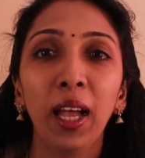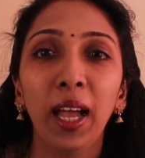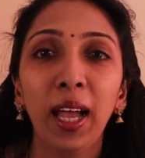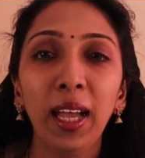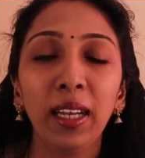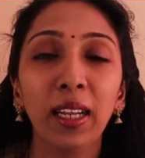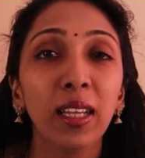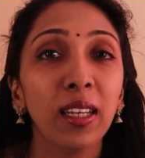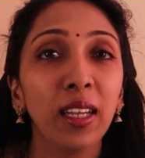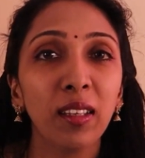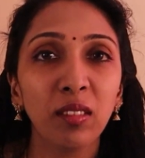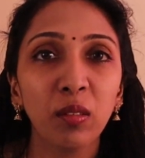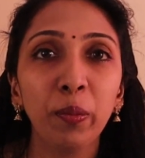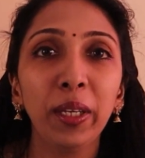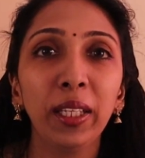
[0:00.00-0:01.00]
And
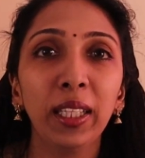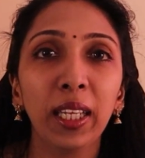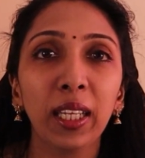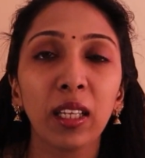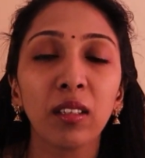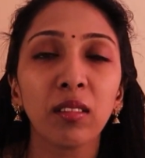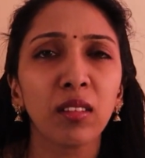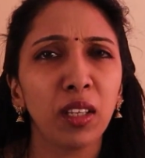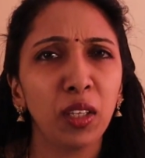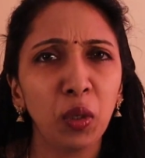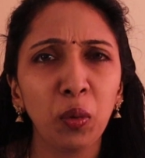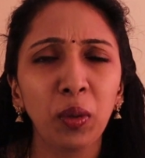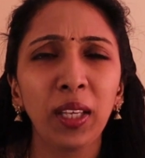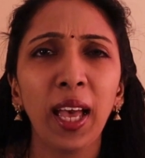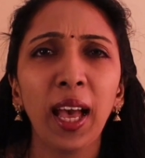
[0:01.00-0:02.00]
next main thing is
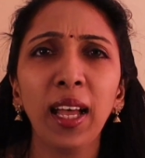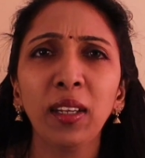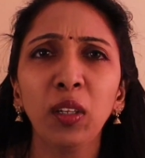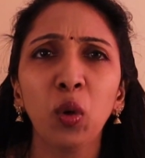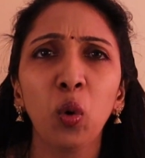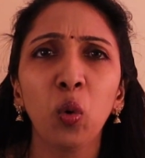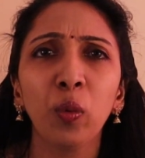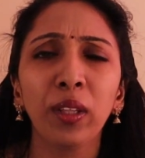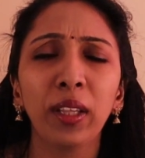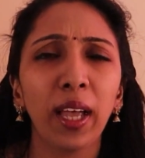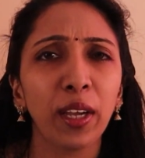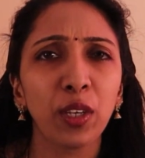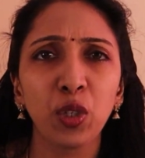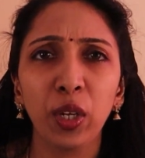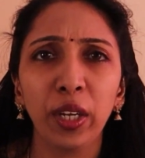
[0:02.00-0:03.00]
you can go with
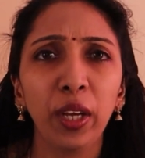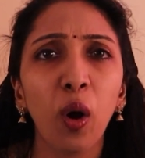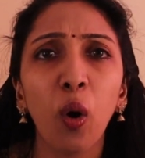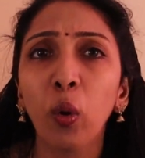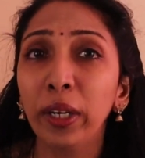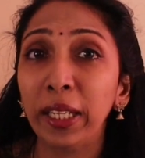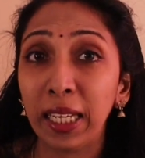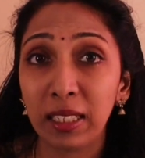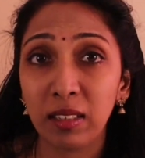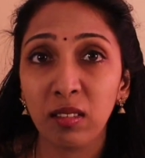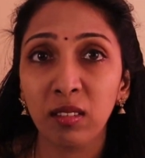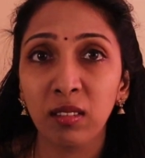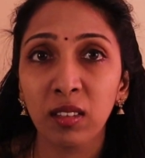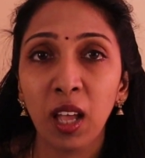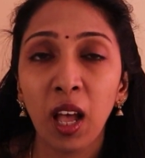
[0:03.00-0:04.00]
actually
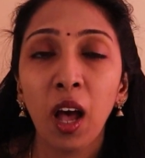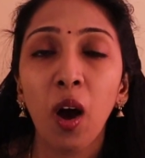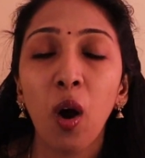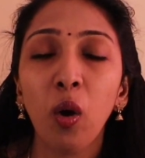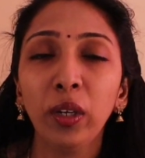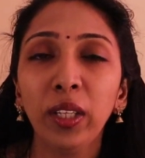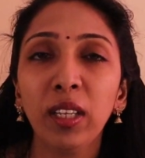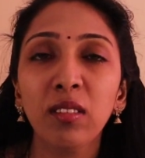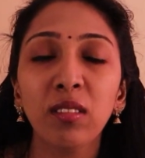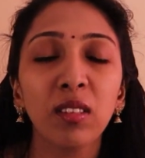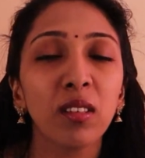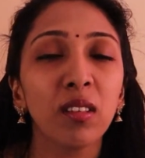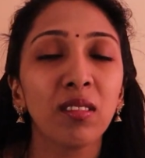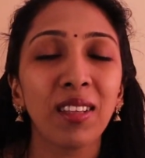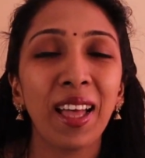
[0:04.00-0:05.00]
onions. Onions
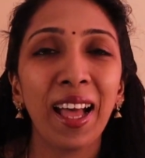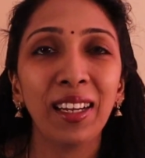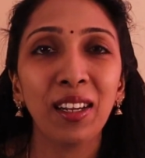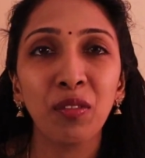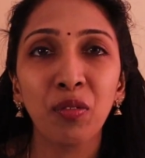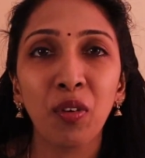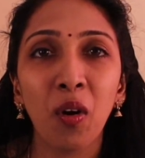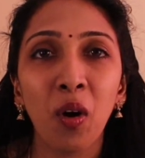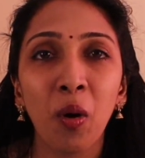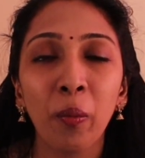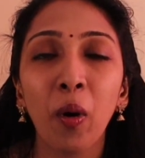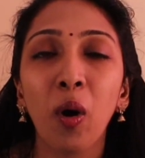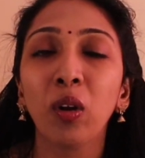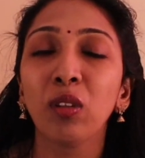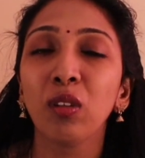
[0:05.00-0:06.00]
in the salad form
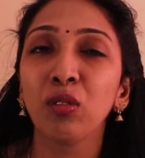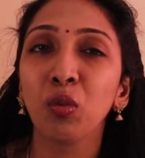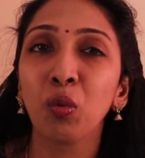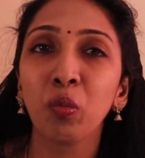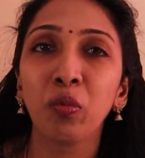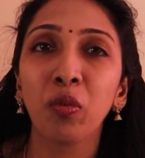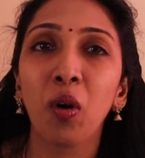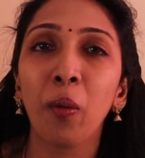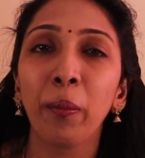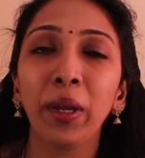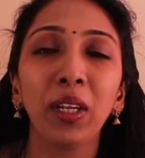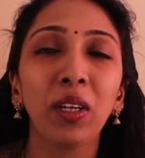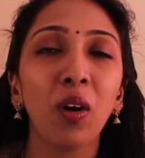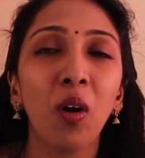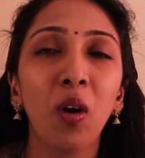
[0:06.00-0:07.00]
or the soup form,
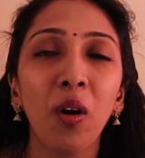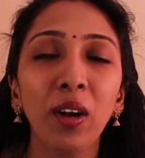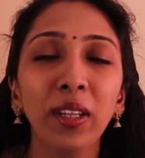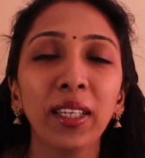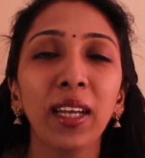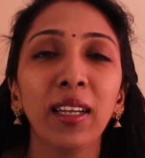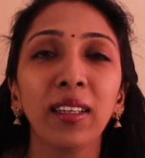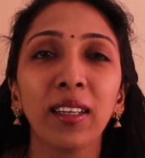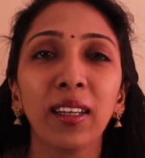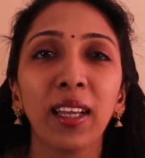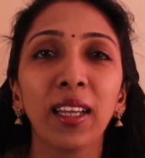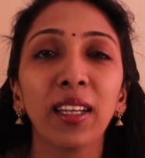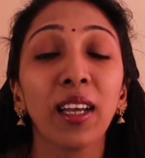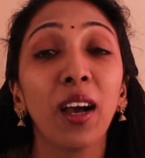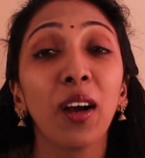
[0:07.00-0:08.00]
it all can
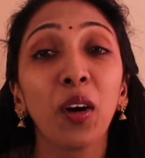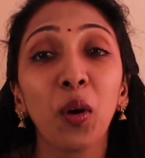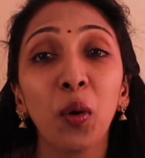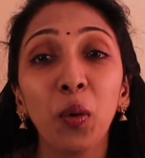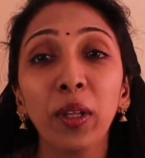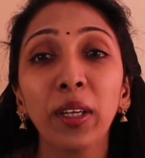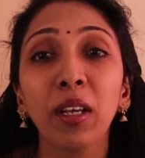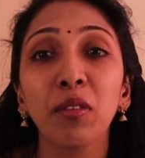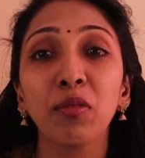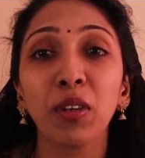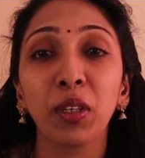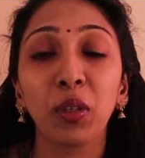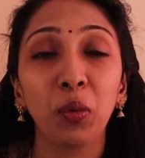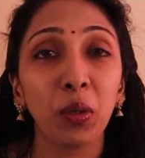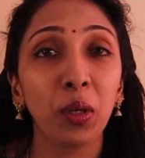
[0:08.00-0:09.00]
create a cooling
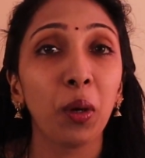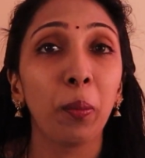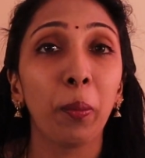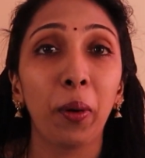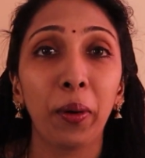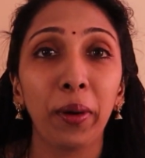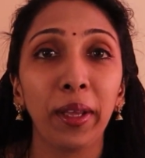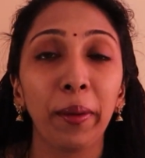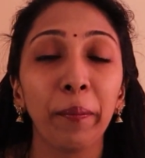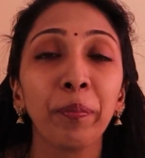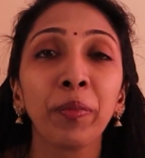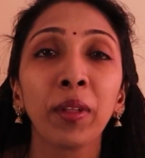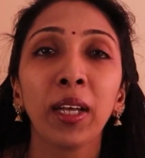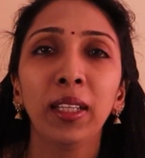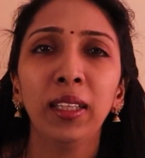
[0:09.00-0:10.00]
effect to your body.
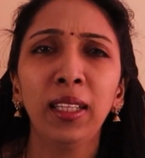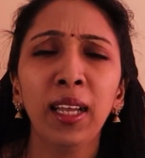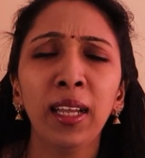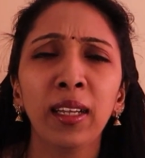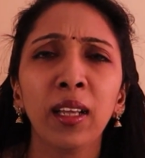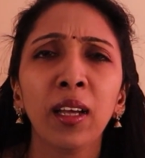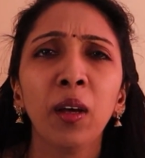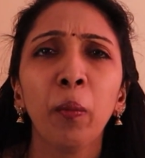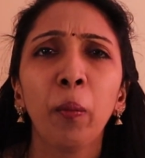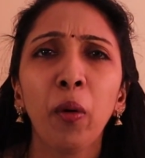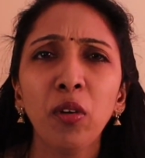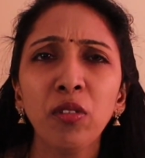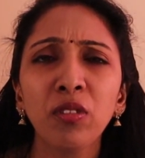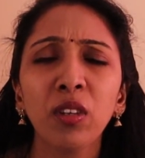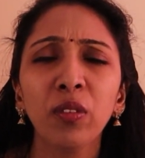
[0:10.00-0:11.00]
Then
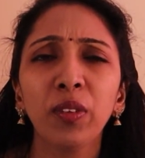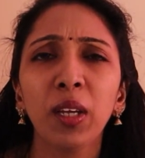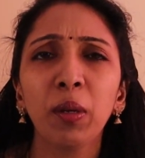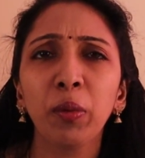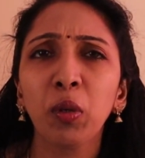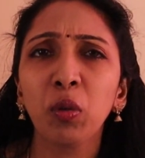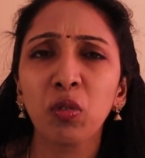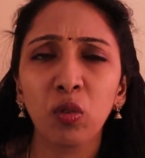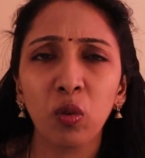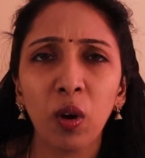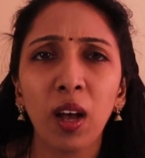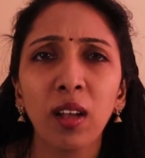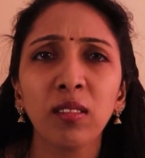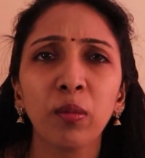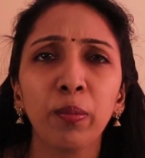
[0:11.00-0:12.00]
most of them used to
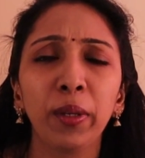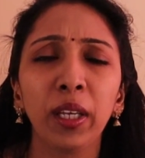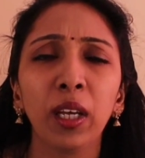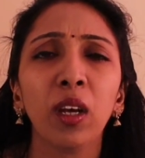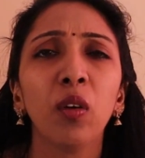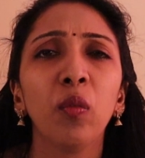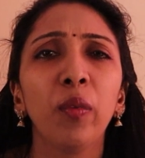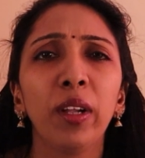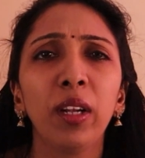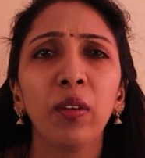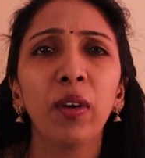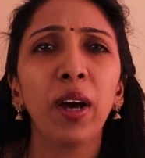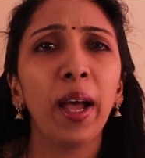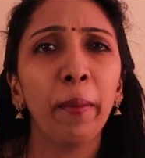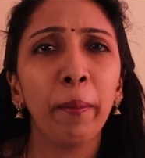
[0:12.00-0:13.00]
ask me,
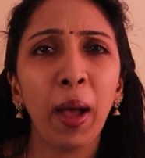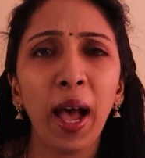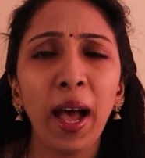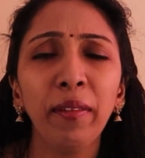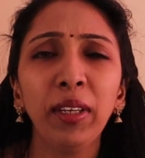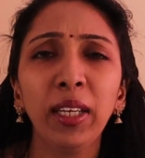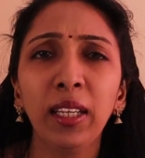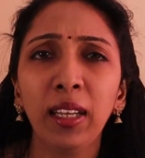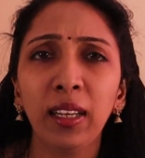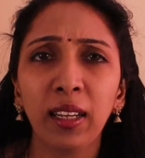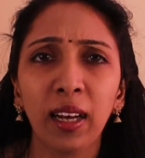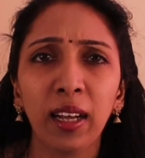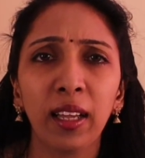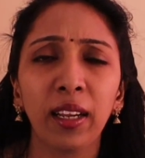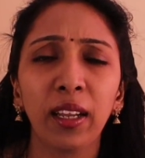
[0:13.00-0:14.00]
whenever I am having any
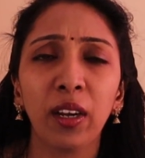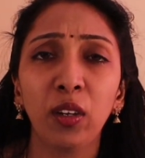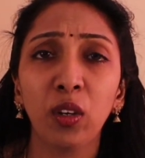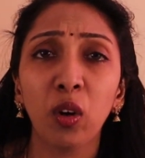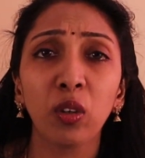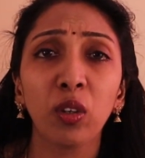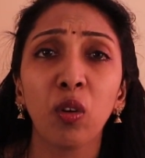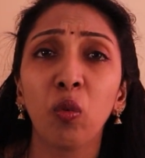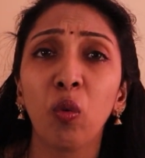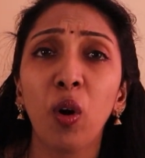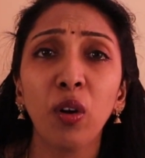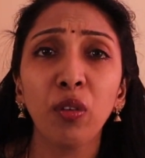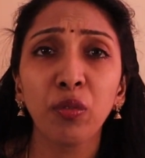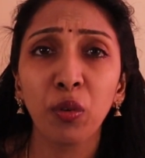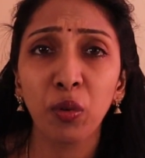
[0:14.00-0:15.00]
diarrhea, "Doctor,
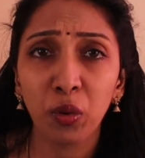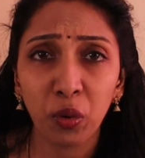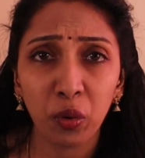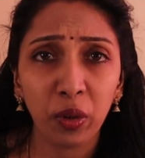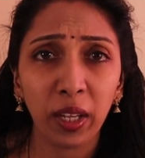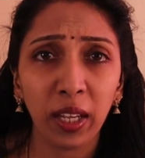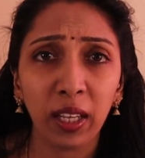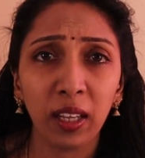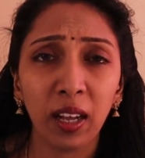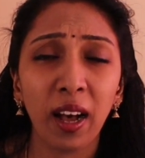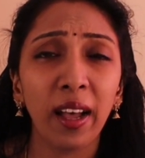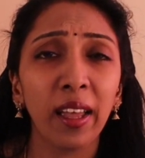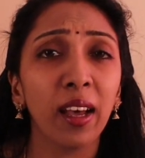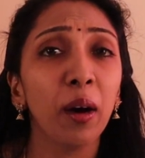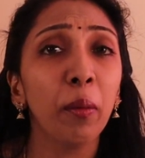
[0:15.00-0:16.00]
what food to take?
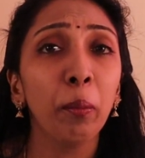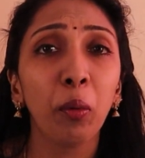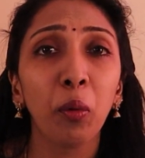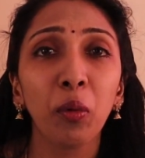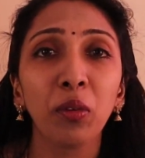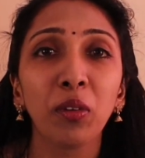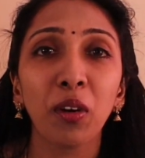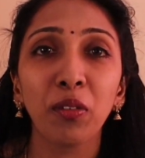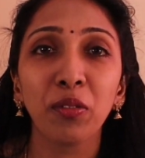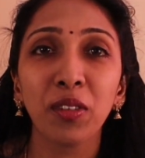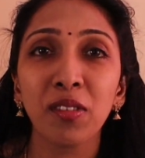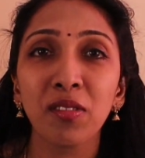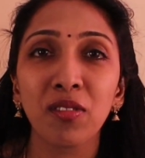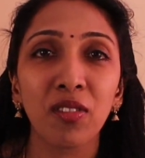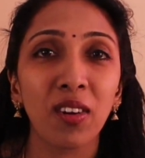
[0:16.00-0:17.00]
I am bored of
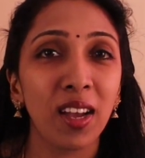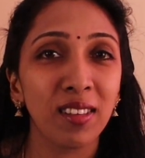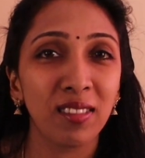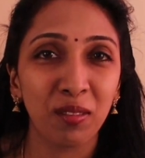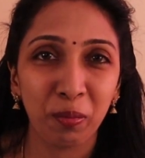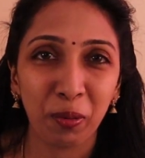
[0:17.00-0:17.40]
this rice